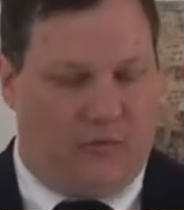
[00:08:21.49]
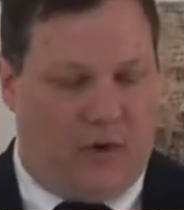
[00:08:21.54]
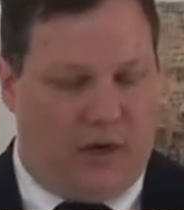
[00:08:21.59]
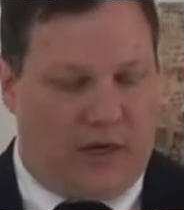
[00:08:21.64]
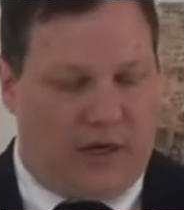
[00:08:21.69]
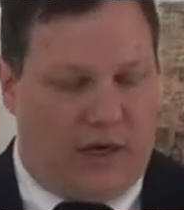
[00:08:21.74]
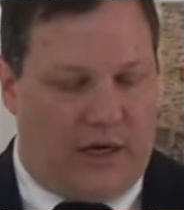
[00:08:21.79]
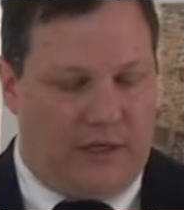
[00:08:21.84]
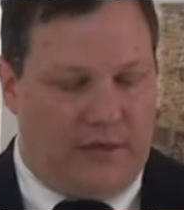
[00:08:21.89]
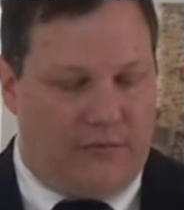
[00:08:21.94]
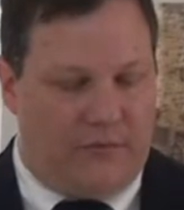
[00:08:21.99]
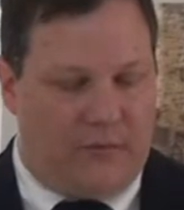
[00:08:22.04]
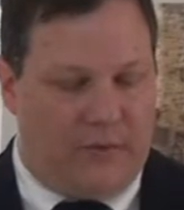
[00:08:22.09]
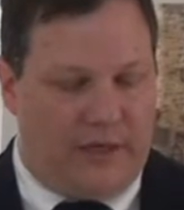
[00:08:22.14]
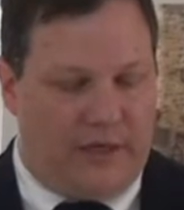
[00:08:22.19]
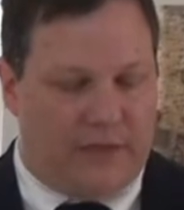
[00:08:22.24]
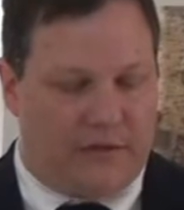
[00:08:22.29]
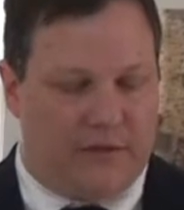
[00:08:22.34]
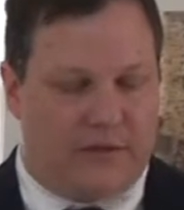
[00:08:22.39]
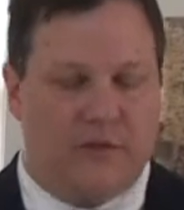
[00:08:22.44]
What kind of
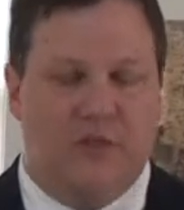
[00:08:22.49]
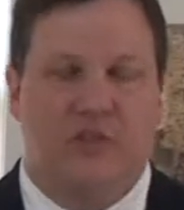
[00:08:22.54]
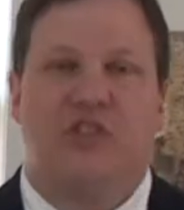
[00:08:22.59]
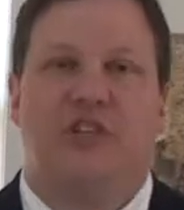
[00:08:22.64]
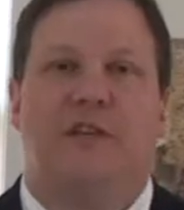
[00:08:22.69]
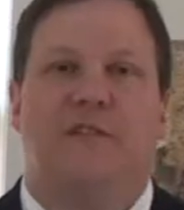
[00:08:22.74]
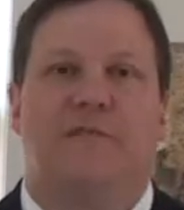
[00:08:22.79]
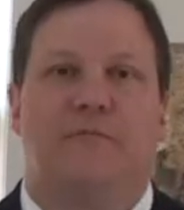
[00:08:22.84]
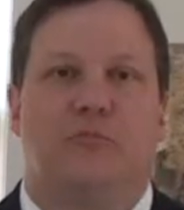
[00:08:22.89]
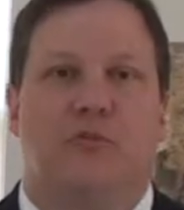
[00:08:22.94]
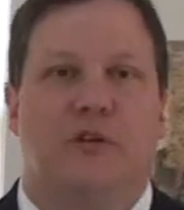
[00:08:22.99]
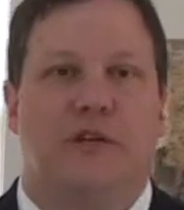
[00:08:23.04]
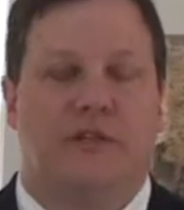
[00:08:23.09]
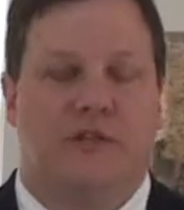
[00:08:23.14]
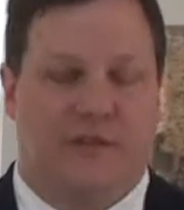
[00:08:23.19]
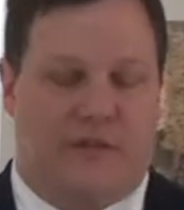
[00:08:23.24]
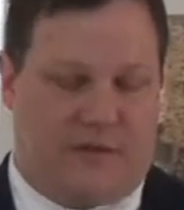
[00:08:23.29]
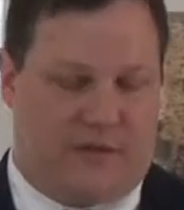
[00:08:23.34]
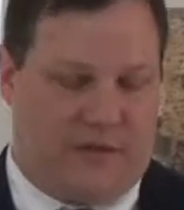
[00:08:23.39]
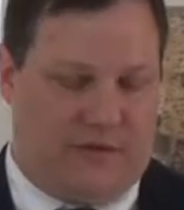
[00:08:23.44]
week did the chief
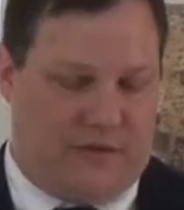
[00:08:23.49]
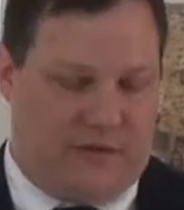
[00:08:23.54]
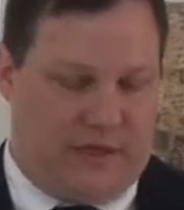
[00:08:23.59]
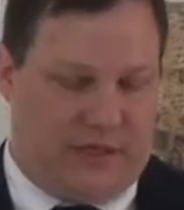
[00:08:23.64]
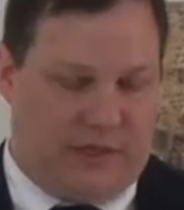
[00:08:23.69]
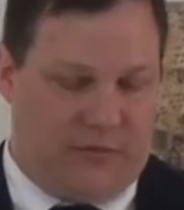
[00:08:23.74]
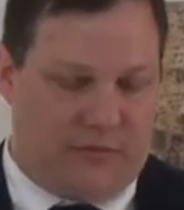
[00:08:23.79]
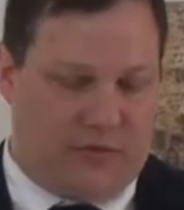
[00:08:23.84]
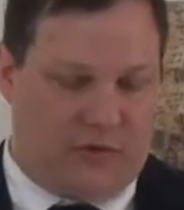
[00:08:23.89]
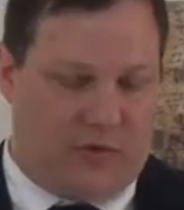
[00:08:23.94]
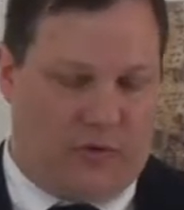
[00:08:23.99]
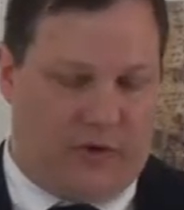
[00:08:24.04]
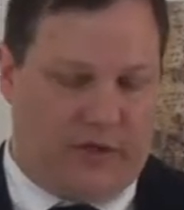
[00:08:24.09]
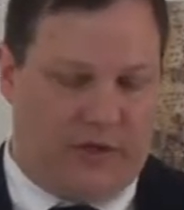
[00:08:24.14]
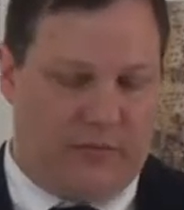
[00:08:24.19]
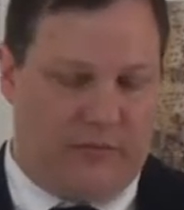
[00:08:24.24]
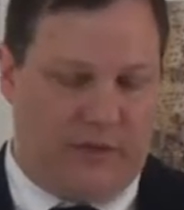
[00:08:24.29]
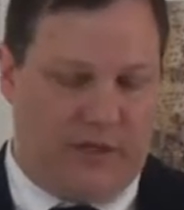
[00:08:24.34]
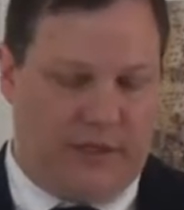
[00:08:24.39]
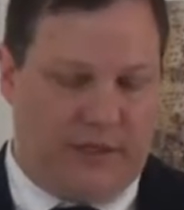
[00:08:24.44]
priests think it was
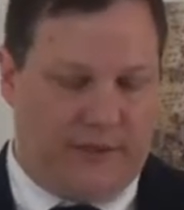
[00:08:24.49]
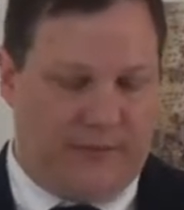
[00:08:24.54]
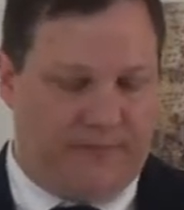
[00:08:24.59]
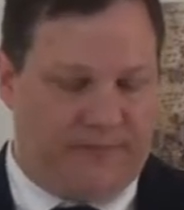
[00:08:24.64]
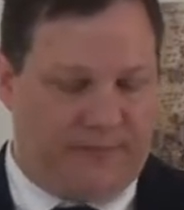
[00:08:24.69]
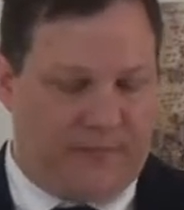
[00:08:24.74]
going to be?